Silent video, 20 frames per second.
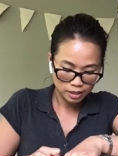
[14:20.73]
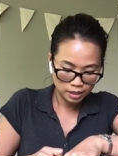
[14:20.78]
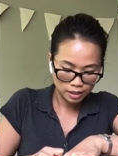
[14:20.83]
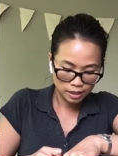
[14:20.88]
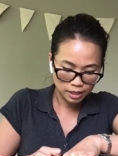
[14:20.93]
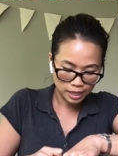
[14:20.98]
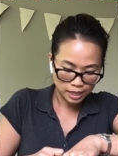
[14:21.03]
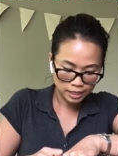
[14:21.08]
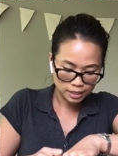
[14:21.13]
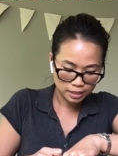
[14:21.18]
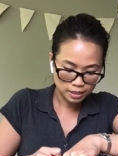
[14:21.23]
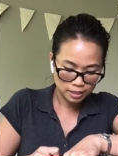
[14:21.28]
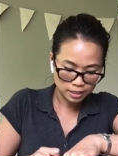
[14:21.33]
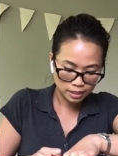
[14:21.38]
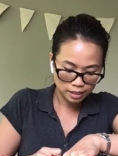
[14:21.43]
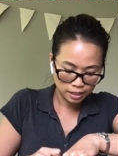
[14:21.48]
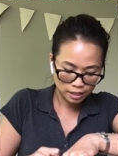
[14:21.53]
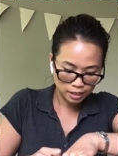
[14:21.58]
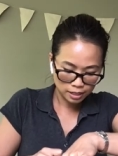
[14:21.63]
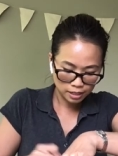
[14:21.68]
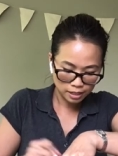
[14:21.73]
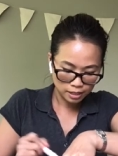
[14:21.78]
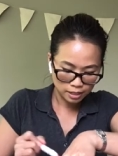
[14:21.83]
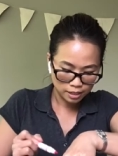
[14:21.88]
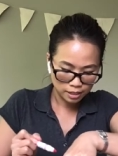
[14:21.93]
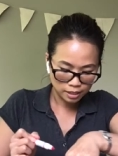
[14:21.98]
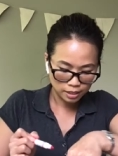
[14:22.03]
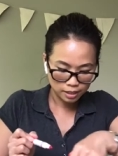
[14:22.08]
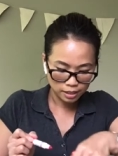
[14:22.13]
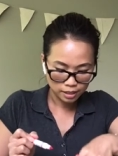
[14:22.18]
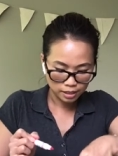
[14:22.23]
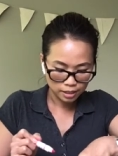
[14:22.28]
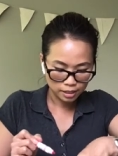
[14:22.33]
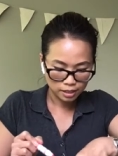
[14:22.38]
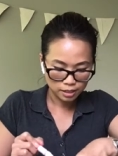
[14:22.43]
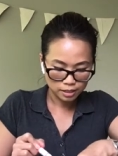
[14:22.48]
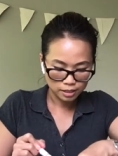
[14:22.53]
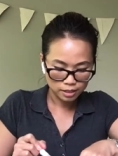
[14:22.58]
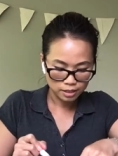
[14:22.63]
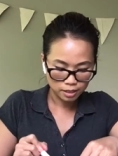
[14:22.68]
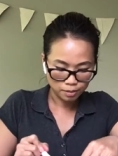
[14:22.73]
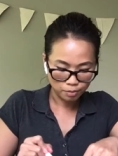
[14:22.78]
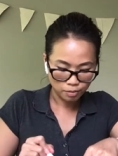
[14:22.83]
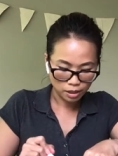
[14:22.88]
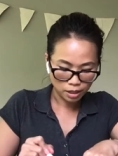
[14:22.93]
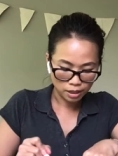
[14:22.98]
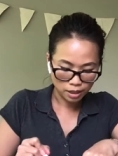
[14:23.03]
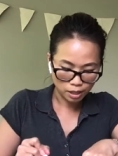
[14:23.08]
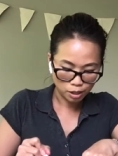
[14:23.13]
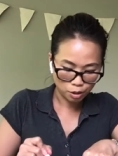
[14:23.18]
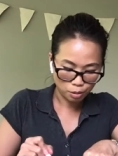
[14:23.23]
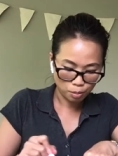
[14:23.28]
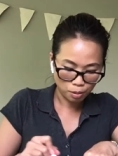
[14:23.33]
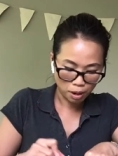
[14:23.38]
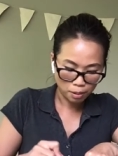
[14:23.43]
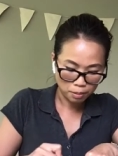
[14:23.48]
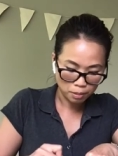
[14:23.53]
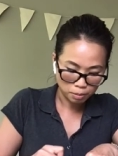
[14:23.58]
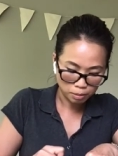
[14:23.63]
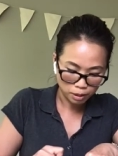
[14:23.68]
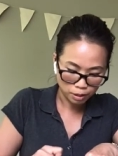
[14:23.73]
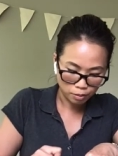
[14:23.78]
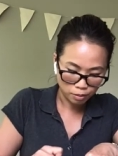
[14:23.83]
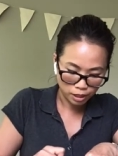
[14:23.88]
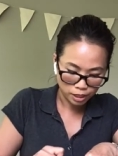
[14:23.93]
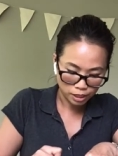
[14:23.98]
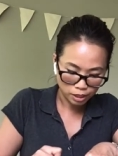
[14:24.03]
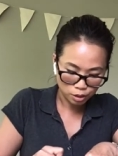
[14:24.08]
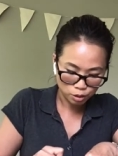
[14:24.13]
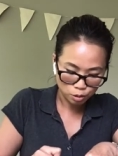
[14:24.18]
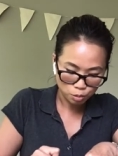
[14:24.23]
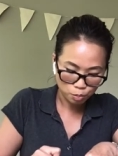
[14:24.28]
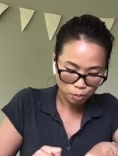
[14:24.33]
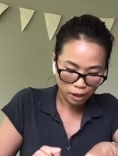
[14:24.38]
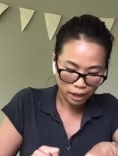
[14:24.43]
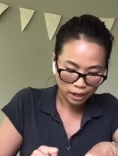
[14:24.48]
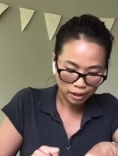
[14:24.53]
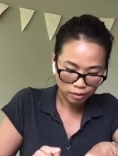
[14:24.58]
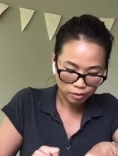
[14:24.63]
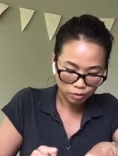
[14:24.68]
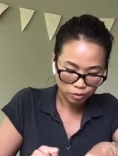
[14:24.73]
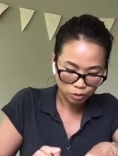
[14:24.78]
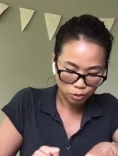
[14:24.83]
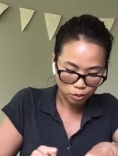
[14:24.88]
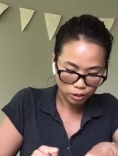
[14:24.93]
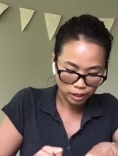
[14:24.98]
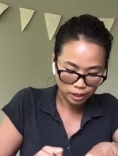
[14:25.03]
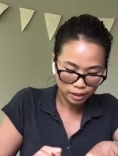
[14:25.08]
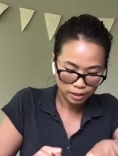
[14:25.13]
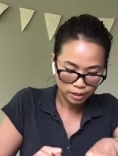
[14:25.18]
that's something that you probably want to use paint for.